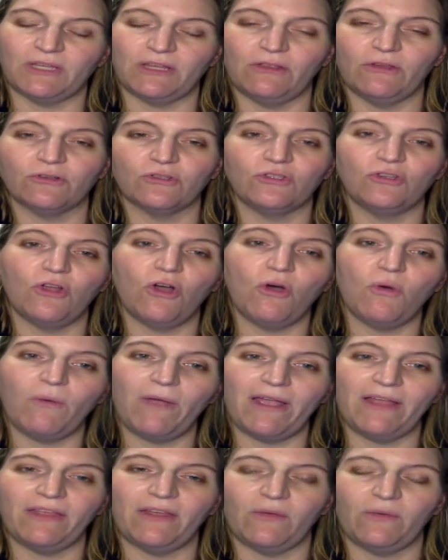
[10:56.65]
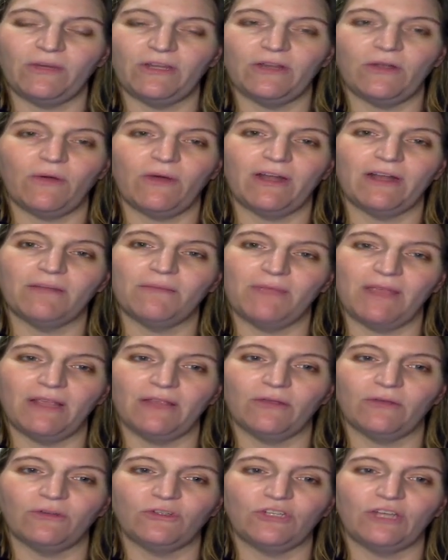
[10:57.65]
and there's no way that we know how to make
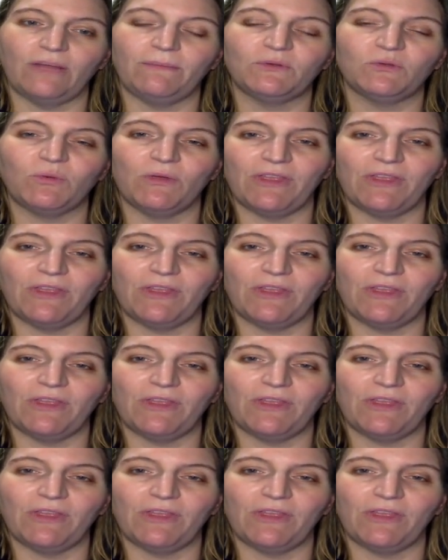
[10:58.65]
those shapes